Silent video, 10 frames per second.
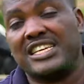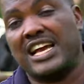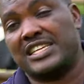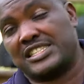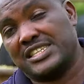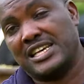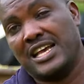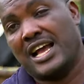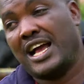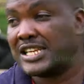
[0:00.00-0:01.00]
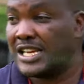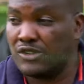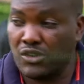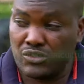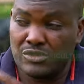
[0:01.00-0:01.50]
years at an
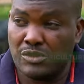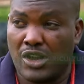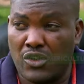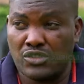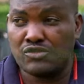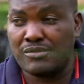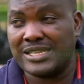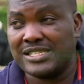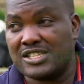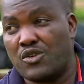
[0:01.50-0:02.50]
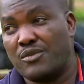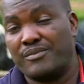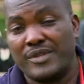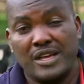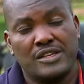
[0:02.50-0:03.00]
old, old woman's home.